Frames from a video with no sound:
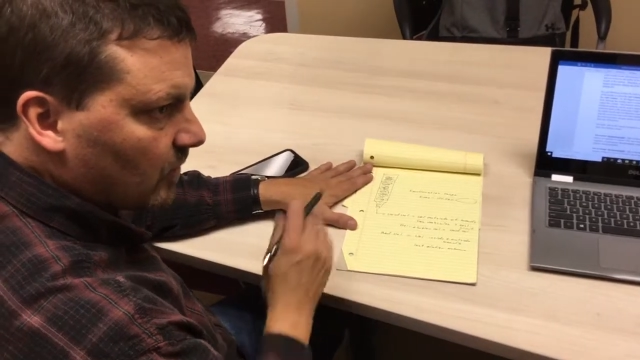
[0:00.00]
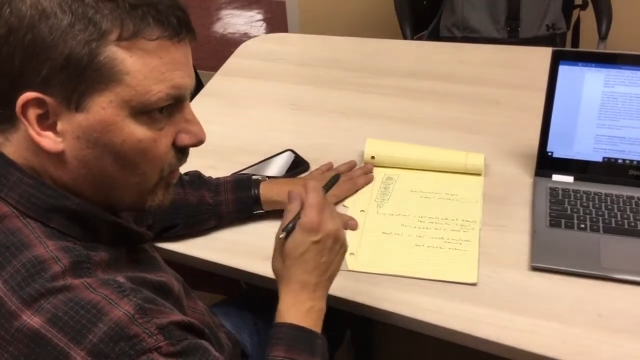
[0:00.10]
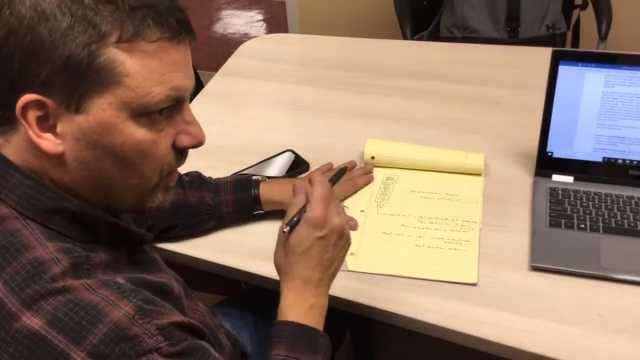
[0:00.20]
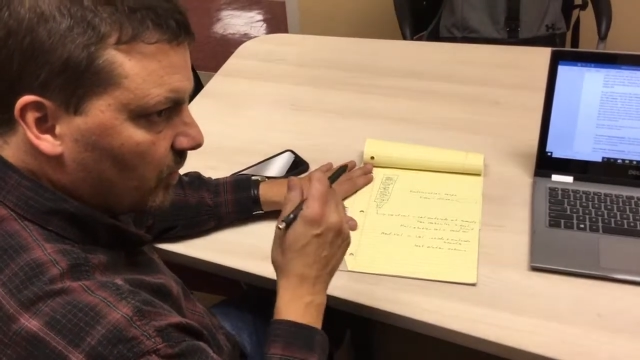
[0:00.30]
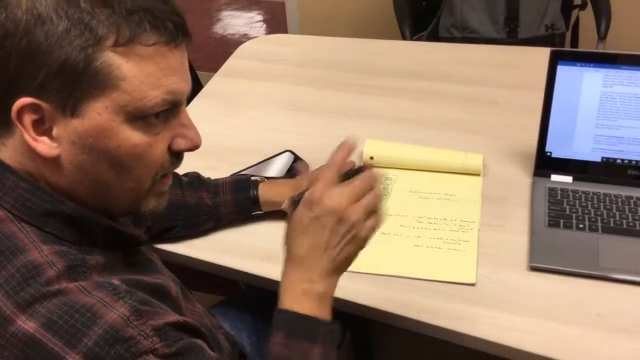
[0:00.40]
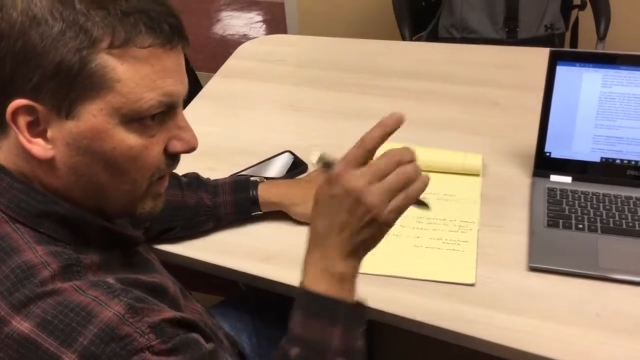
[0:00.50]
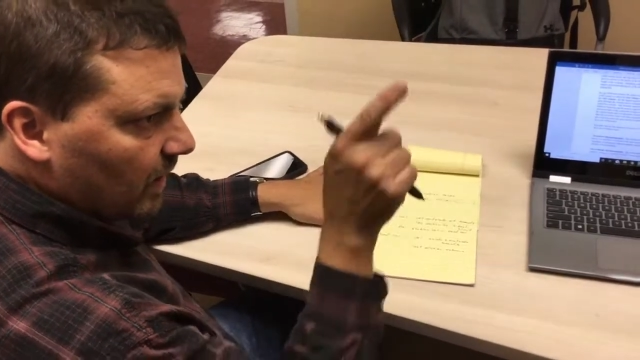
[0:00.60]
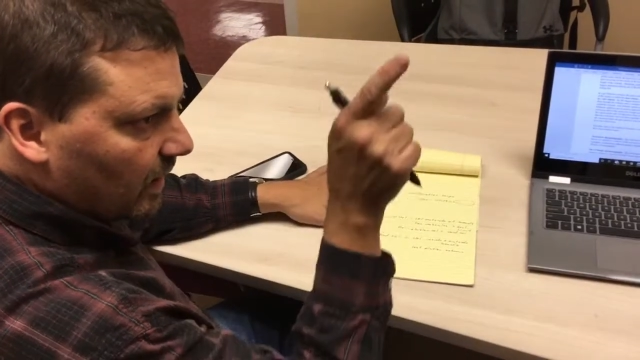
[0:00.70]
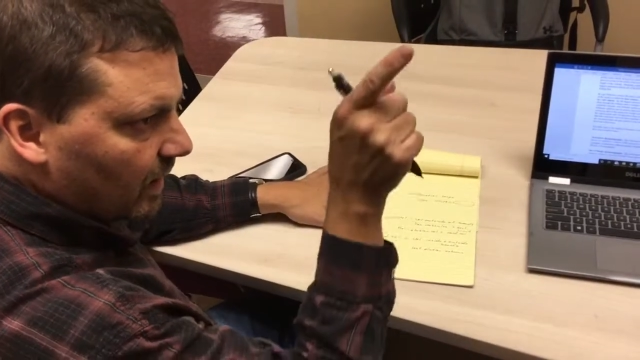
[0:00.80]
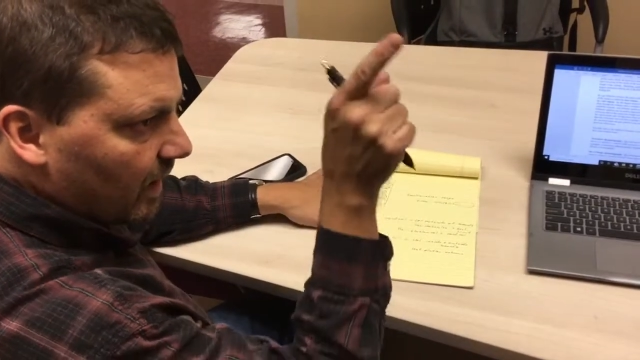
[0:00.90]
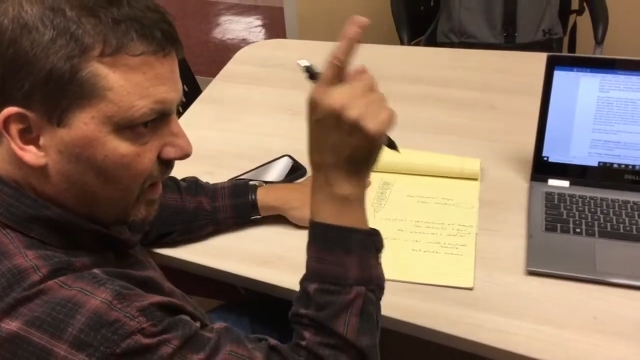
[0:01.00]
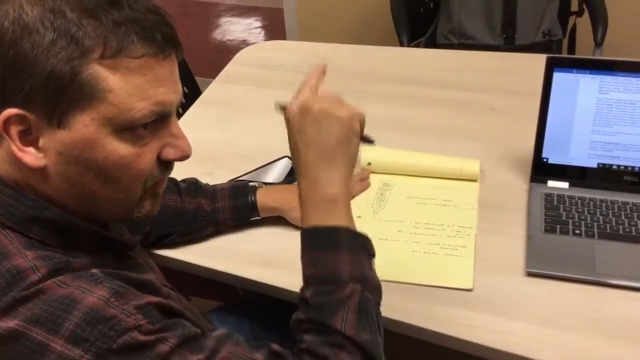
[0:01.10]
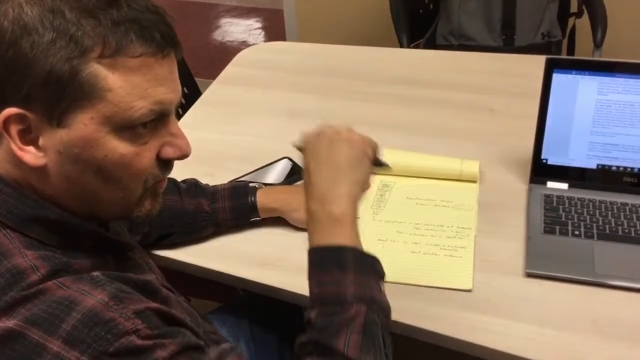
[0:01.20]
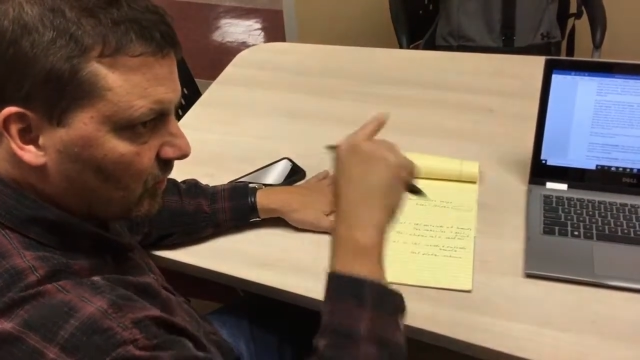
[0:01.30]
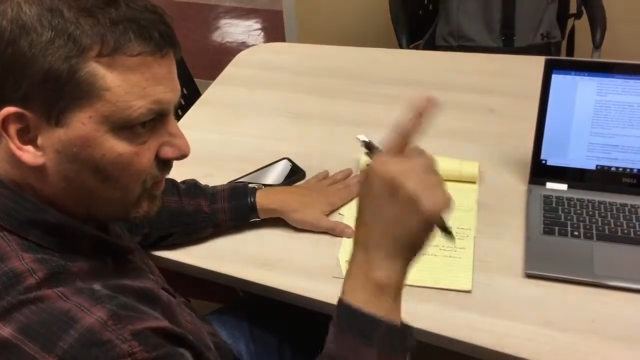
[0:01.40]
is going to be
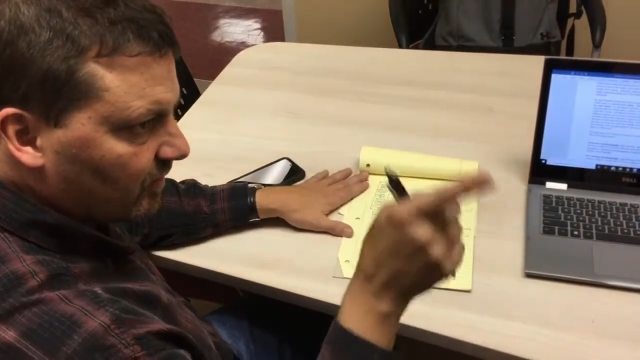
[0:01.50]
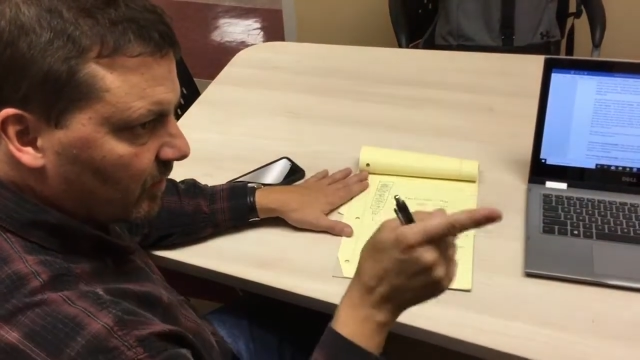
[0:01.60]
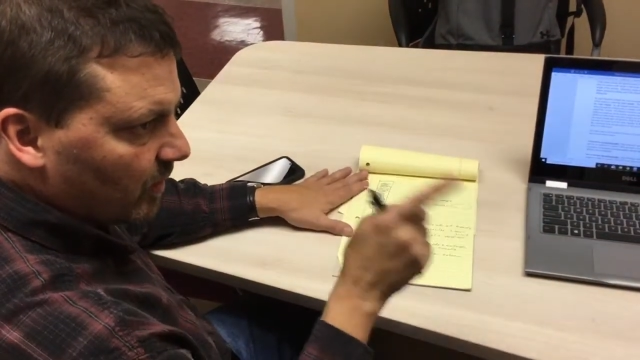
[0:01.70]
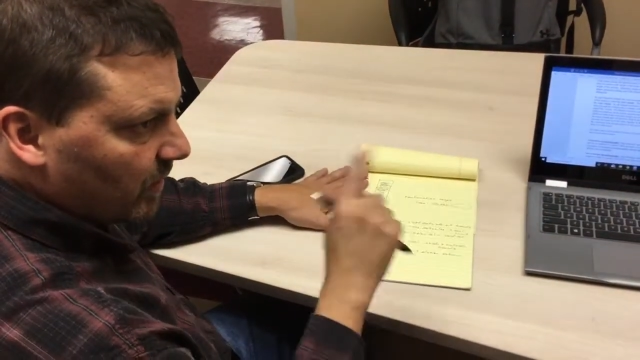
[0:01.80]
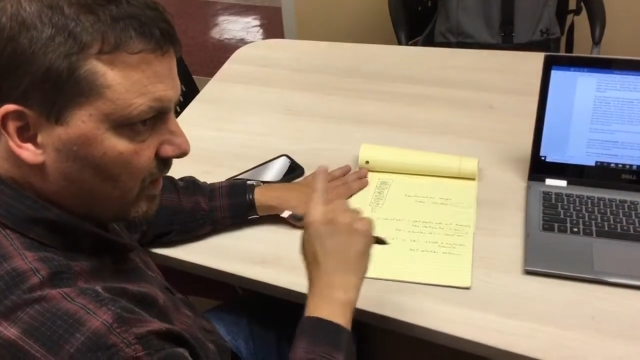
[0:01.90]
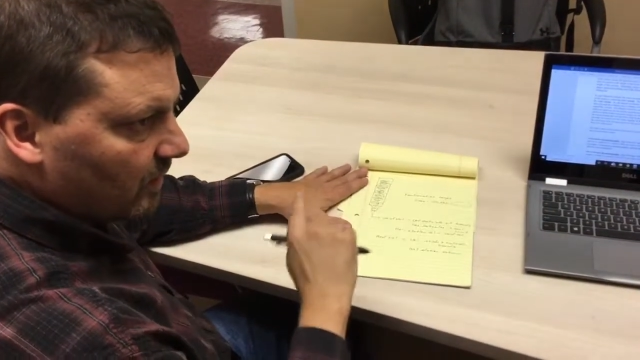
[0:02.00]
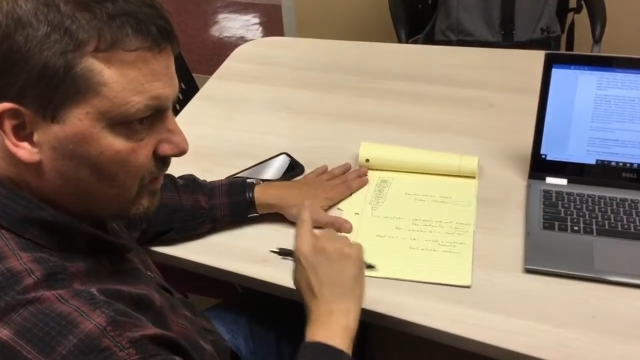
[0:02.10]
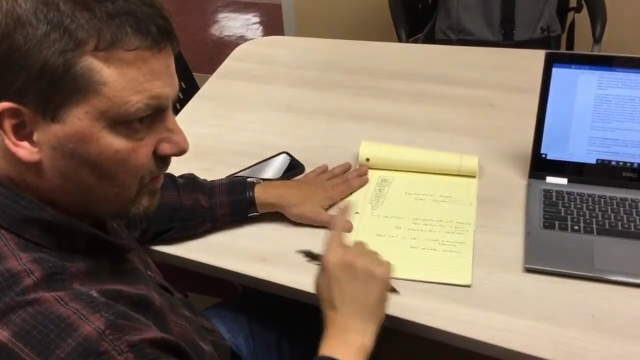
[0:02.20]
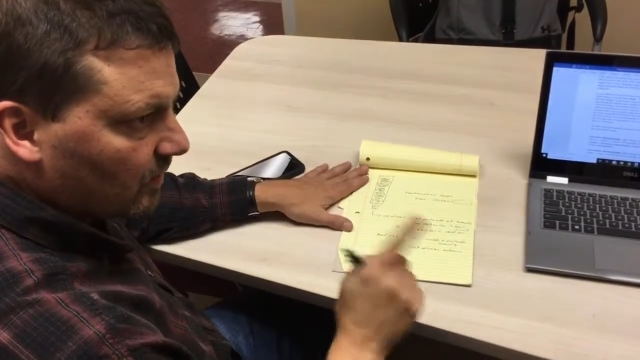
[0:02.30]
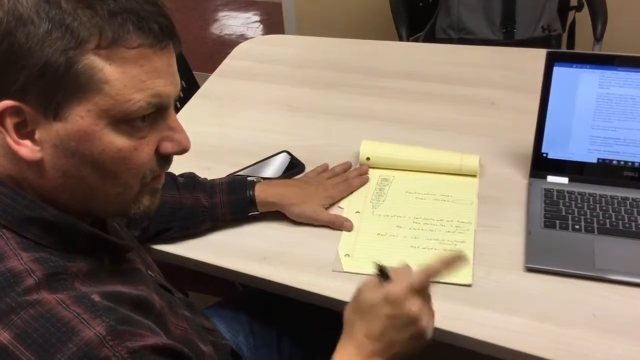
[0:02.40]
excluded from the beads.